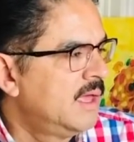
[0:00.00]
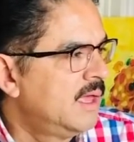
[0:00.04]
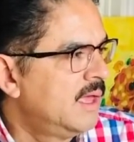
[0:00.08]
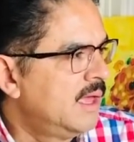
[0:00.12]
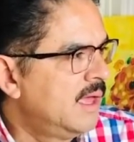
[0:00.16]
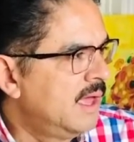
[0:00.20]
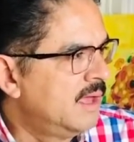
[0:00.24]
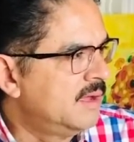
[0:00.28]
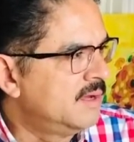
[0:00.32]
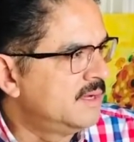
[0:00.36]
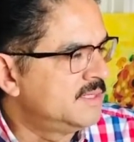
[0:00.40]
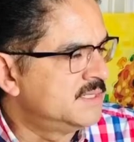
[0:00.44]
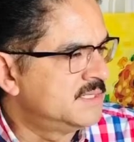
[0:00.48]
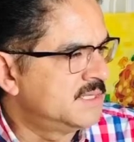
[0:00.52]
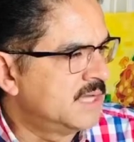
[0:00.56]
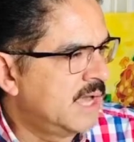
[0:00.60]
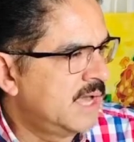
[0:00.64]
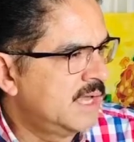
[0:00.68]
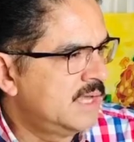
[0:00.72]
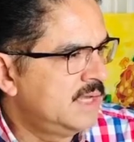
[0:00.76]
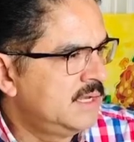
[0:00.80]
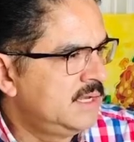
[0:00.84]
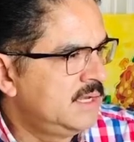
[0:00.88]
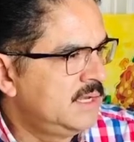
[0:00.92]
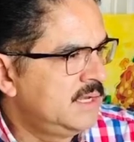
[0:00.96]

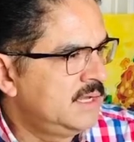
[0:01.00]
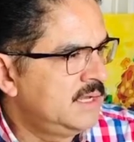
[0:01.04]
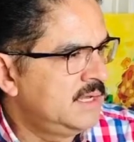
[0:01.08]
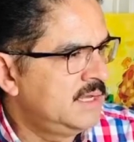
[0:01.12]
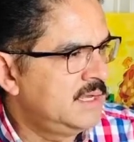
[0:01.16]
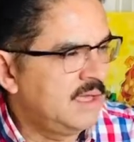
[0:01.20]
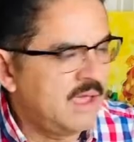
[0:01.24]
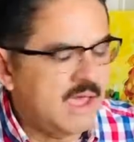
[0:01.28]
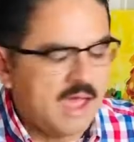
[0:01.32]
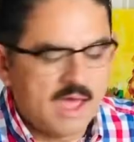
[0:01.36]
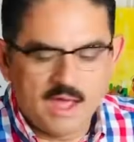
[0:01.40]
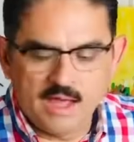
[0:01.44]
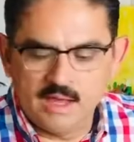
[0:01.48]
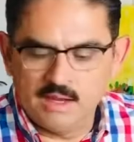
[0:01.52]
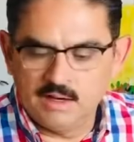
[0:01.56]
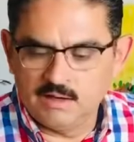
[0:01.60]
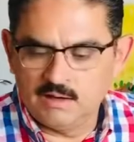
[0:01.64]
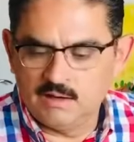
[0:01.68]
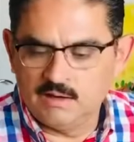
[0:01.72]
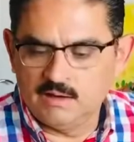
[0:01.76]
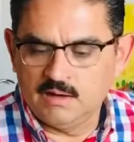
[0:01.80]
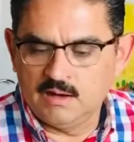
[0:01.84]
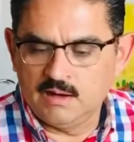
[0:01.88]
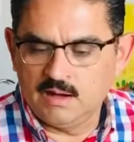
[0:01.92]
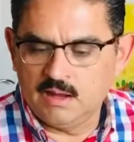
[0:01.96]
anxiety
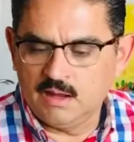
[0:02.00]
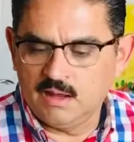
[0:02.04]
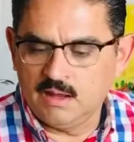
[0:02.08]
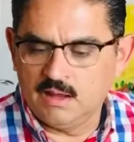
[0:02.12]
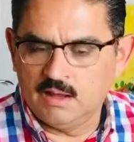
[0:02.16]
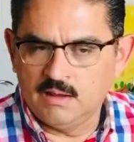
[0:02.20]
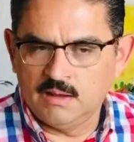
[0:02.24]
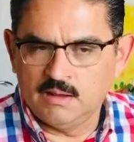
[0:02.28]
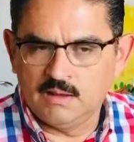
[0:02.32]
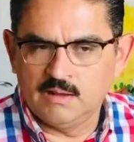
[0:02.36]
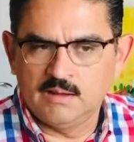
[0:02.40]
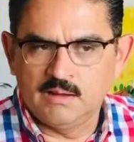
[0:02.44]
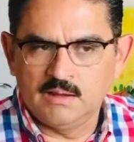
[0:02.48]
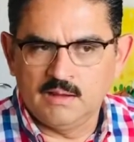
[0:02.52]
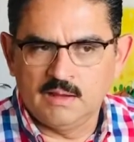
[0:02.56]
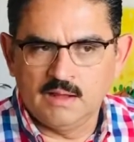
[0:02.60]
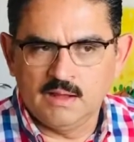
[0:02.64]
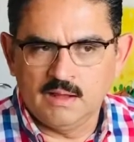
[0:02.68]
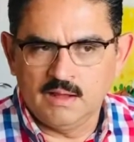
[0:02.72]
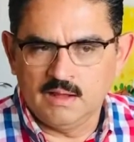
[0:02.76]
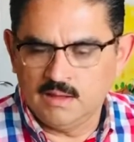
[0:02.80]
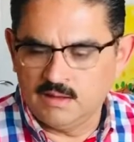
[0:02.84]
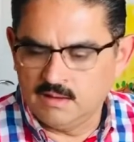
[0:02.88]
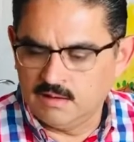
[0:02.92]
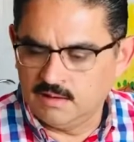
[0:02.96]
and
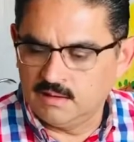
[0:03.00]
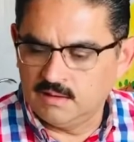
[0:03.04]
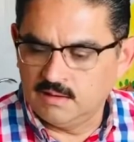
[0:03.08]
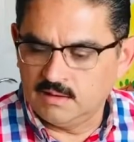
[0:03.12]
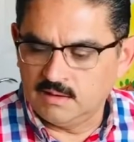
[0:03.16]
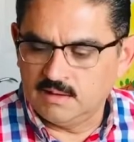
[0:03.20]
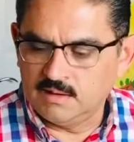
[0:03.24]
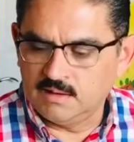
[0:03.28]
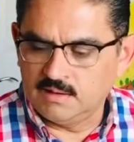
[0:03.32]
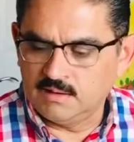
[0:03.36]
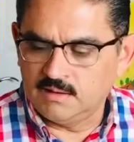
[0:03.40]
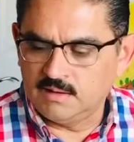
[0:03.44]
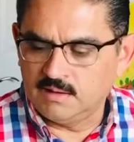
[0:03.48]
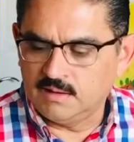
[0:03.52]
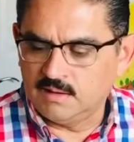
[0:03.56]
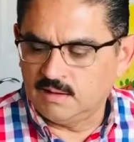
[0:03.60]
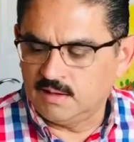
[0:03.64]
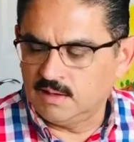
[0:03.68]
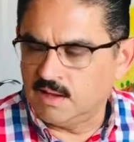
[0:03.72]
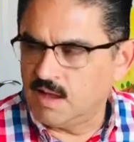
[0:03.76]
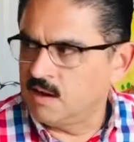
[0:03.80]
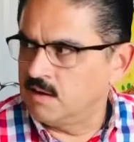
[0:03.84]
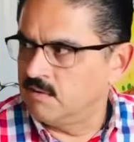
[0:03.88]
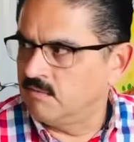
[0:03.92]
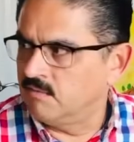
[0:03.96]
a
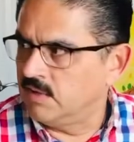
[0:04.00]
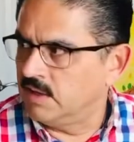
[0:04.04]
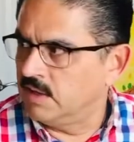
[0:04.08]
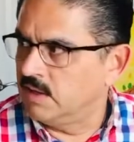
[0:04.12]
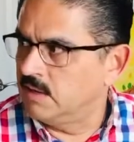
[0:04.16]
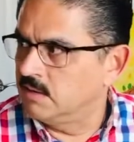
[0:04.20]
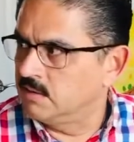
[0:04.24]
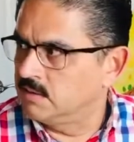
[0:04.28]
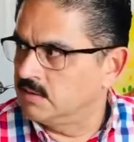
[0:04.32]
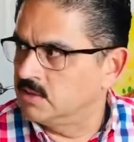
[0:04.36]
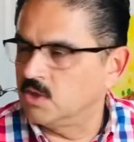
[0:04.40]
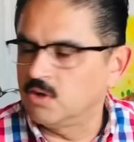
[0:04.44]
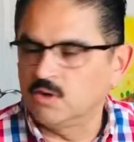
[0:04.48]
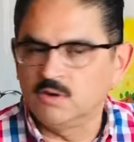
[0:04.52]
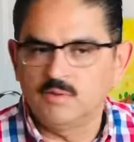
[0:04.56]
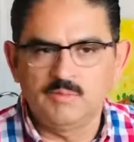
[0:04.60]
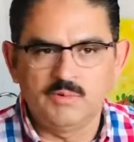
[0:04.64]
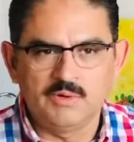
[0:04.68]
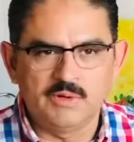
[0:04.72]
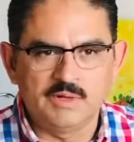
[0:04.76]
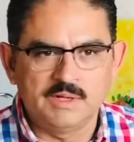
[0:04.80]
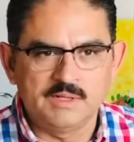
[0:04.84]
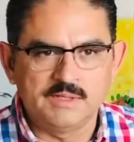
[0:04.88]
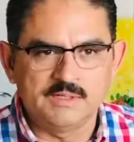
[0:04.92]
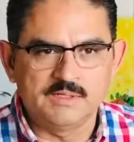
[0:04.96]
lot of inner
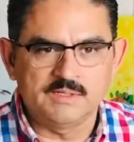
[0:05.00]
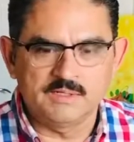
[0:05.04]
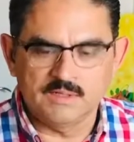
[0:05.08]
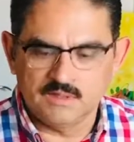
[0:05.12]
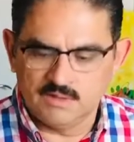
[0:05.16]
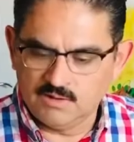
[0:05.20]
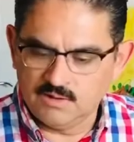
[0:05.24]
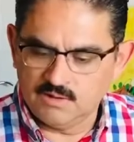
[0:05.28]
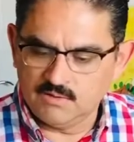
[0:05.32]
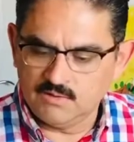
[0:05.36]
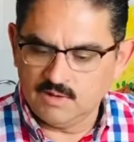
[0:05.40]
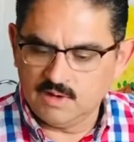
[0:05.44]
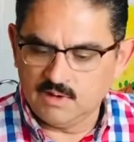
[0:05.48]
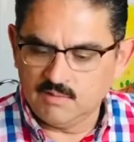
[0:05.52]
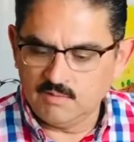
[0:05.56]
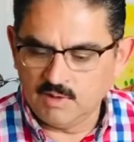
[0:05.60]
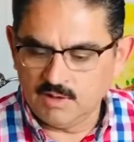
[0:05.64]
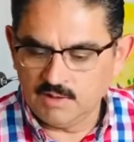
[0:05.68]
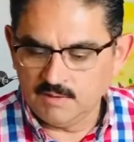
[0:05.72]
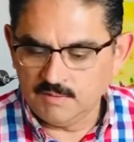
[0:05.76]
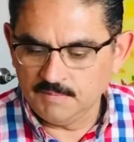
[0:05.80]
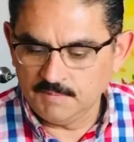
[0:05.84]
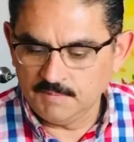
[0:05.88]
turbulence, you know what I mean?